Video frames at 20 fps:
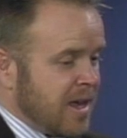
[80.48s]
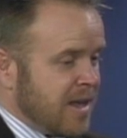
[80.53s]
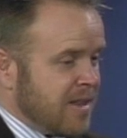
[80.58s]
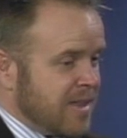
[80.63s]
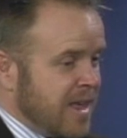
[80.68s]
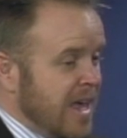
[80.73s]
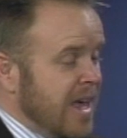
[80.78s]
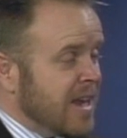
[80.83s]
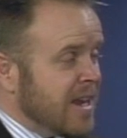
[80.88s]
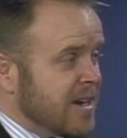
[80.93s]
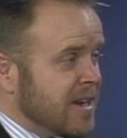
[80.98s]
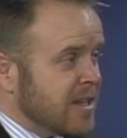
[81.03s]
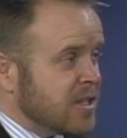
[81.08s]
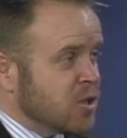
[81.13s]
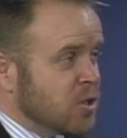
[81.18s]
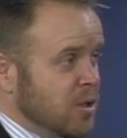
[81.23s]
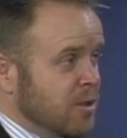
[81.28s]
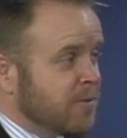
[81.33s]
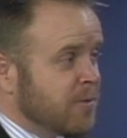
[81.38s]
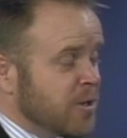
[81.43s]
then
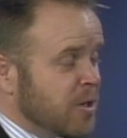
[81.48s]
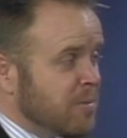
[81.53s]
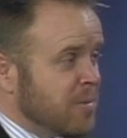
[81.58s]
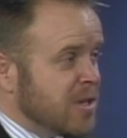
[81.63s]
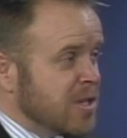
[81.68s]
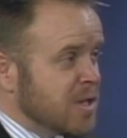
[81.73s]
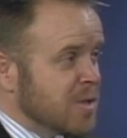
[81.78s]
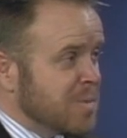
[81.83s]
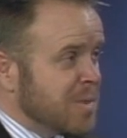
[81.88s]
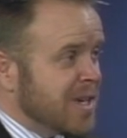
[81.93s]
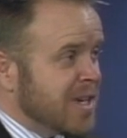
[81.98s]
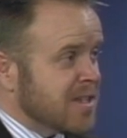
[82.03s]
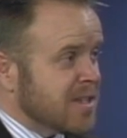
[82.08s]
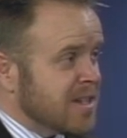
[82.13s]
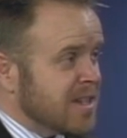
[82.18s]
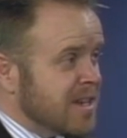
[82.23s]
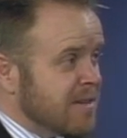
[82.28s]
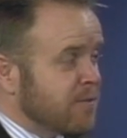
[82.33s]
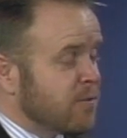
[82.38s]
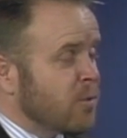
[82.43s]
it's good for your business because
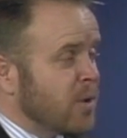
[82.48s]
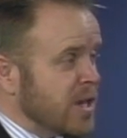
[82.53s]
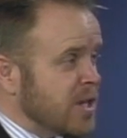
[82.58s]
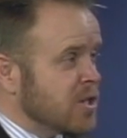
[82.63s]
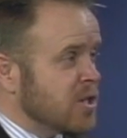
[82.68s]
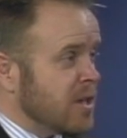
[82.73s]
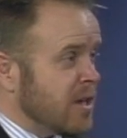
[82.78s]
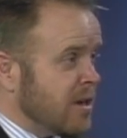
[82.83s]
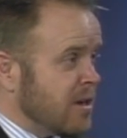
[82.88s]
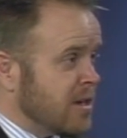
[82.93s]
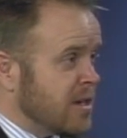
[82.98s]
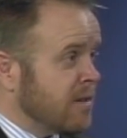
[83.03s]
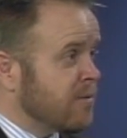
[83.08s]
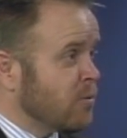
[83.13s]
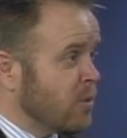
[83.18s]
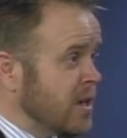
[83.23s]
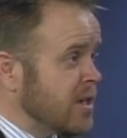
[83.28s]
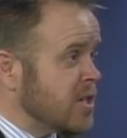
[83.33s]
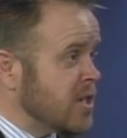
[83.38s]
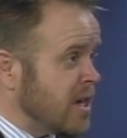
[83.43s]
it
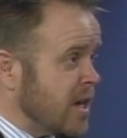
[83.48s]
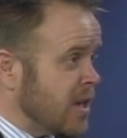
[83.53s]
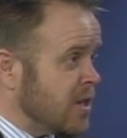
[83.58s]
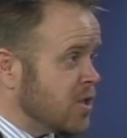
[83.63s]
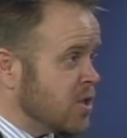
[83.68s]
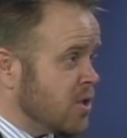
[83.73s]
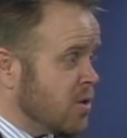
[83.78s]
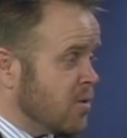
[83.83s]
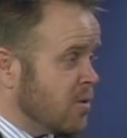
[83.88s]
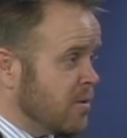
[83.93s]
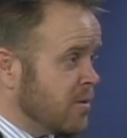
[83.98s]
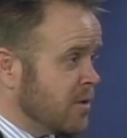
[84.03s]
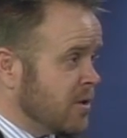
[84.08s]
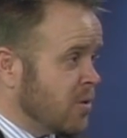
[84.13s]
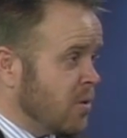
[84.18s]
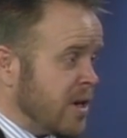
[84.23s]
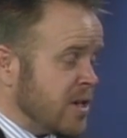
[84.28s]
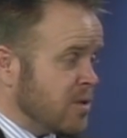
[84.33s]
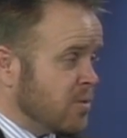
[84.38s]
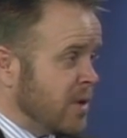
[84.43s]
differentiates you. The
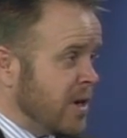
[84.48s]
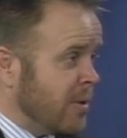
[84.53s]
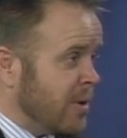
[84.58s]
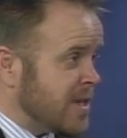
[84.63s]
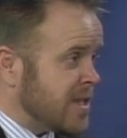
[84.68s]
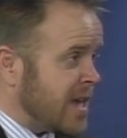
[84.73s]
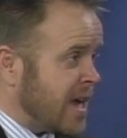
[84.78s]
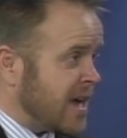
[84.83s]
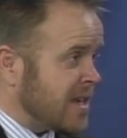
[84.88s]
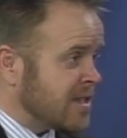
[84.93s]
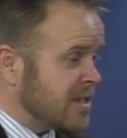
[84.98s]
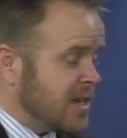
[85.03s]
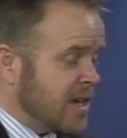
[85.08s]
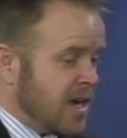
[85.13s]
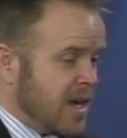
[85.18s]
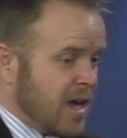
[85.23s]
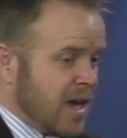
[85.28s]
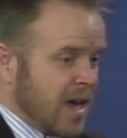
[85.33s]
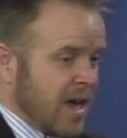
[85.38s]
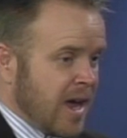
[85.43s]
question we always ask,
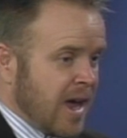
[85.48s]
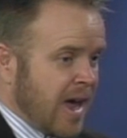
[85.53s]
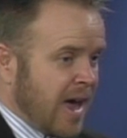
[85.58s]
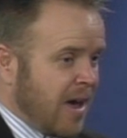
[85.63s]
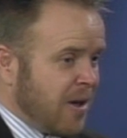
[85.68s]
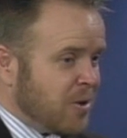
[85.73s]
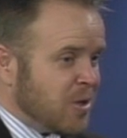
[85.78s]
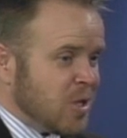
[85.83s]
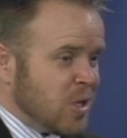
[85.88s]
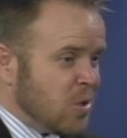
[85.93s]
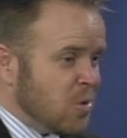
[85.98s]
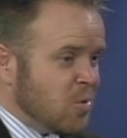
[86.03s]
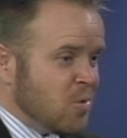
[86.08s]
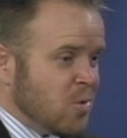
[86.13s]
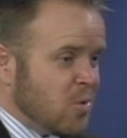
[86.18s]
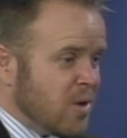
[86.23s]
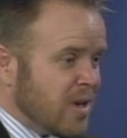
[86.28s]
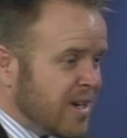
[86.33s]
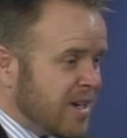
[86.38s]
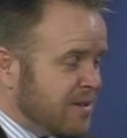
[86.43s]
how do
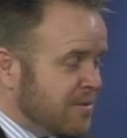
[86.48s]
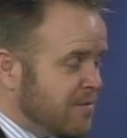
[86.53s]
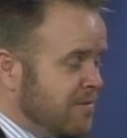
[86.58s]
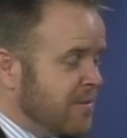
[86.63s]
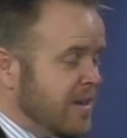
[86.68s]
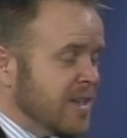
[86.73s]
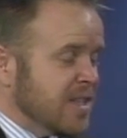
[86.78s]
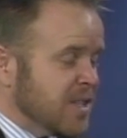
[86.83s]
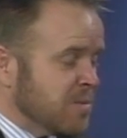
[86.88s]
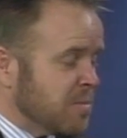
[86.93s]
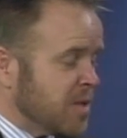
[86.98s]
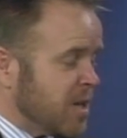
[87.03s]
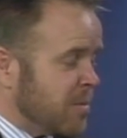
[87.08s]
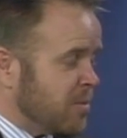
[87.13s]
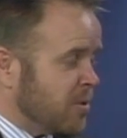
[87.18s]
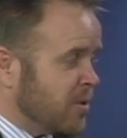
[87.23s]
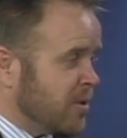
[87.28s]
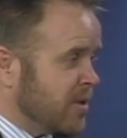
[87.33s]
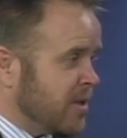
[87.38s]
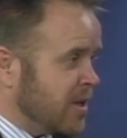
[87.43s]
you convince
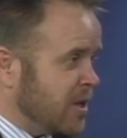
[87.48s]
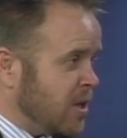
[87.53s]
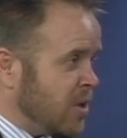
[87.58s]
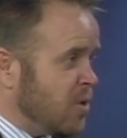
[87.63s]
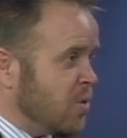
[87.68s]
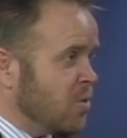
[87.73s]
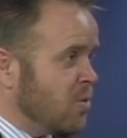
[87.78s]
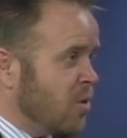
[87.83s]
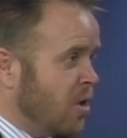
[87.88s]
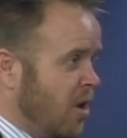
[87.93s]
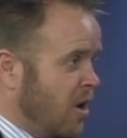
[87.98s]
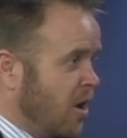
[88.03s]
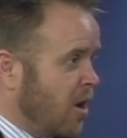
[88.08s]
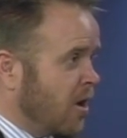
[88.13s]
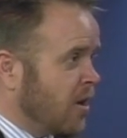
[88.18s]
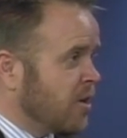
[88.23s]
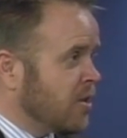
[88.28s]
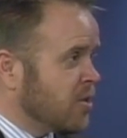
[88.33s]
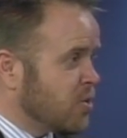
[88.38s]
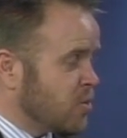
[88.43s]
people that you
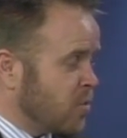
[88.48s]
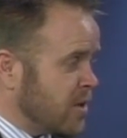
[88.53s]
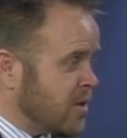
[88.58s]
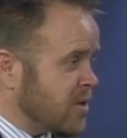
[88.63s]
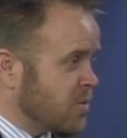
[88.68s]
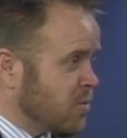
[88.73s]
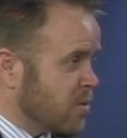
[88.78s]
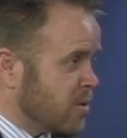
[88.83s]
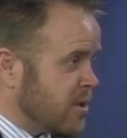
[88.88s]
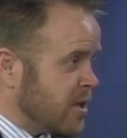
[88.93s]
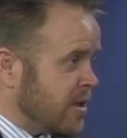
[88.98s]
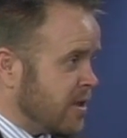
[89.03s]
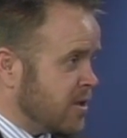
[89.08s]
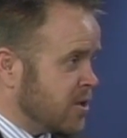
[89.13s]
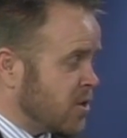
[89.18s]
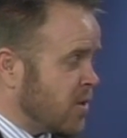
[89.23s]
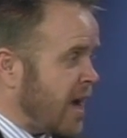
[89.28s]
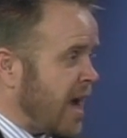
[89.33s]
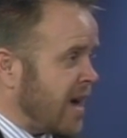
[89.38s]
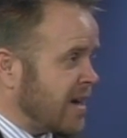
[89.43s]
are trustworthy,
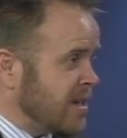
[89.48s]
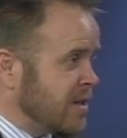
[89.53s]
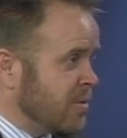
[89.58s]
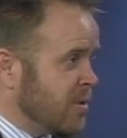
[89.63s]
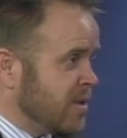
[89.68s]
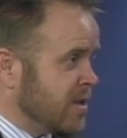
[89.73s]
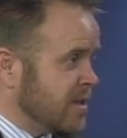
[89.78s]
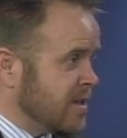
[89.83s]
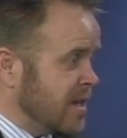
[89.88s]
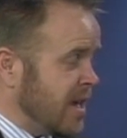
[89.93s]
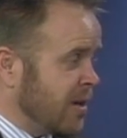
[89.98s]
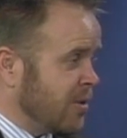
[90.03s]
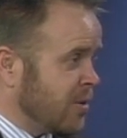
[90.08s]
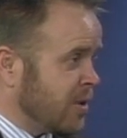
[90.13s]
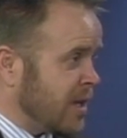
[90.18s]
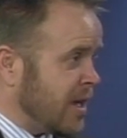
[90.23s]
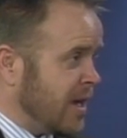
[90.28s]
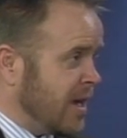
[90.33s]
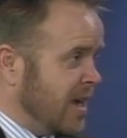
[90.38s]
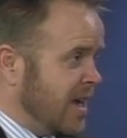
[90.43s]
that you're acting with
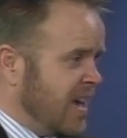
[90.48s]
integrity?